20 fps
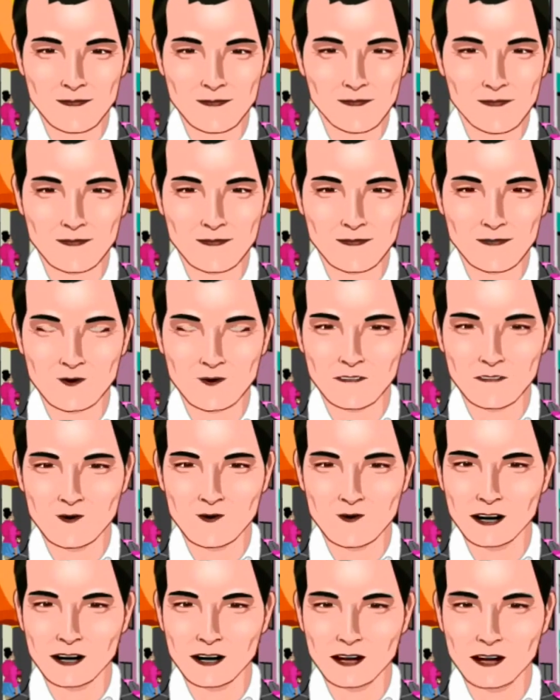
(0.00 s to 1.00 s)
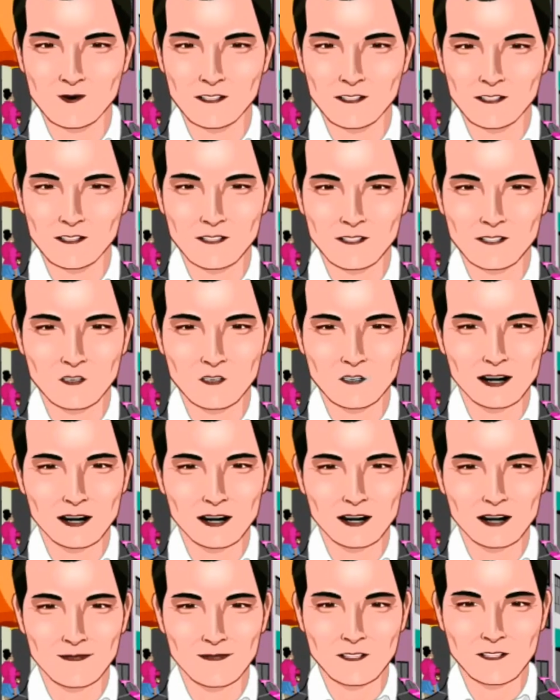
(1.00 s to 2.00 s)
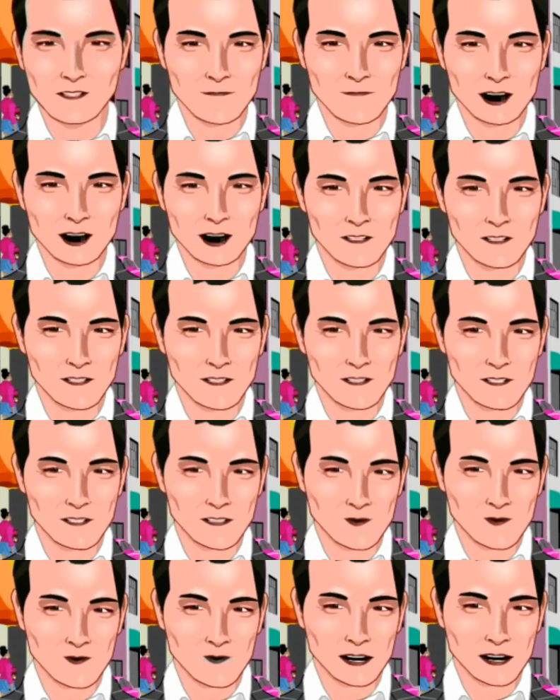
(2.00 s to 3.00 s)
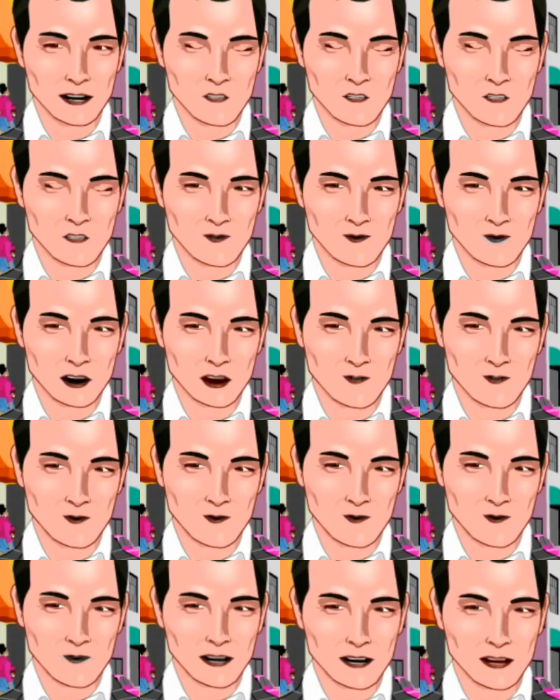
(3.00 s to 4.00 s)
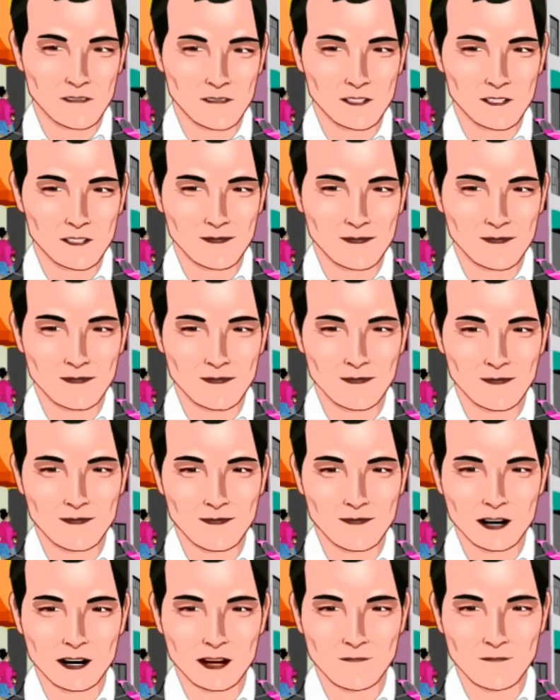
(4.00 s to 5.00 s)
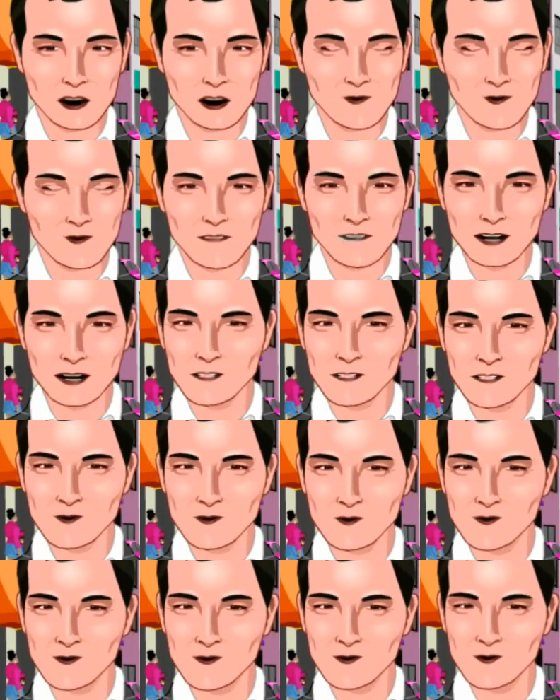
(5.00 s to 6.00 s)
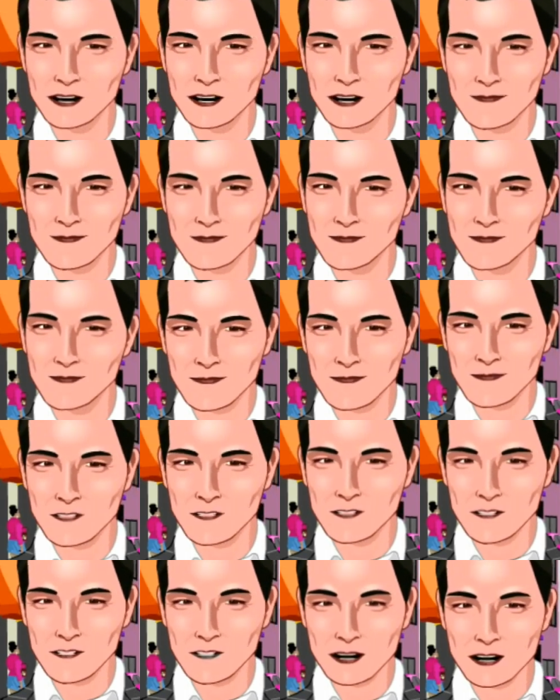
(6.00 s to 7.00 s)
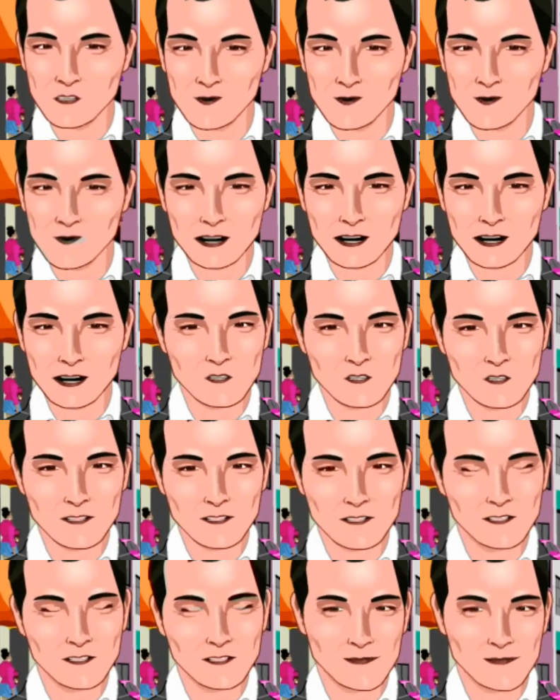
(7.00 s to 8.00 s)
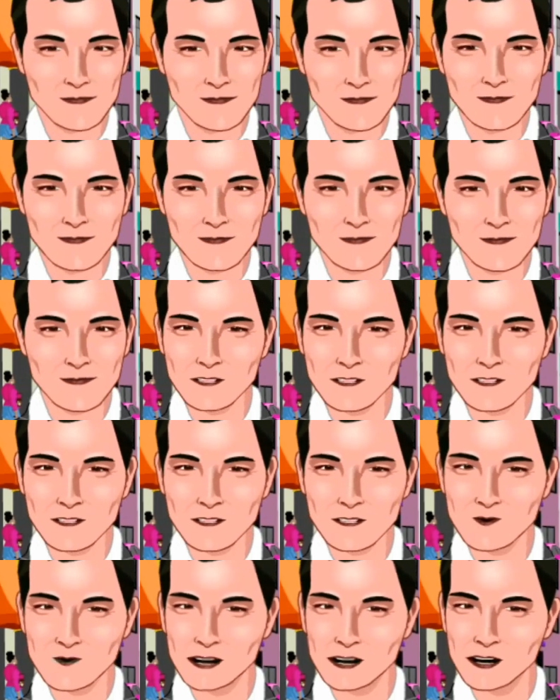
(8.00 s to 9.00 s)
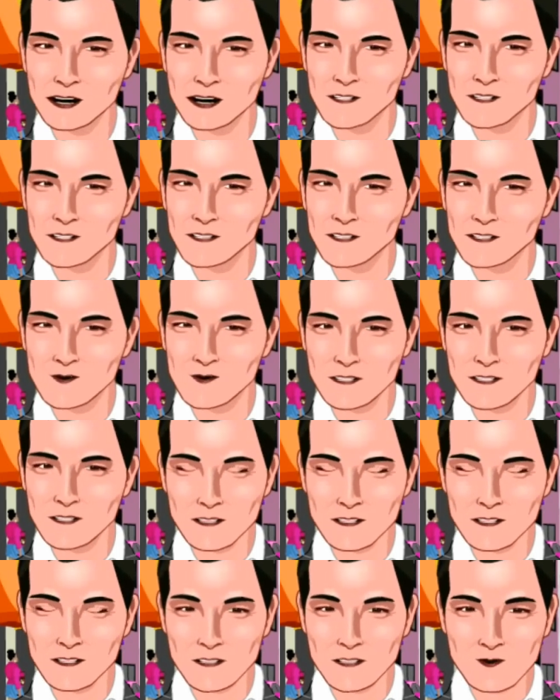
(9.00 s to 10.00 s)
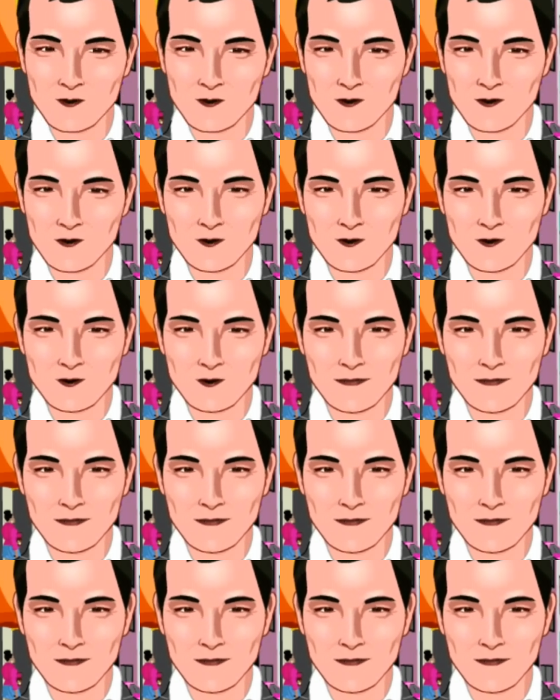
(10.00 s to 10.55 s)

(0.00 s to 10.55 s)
When approaching an intersection, you must signal your intention to turn left and move into the lane of the two-way street, the lane closest to the center line.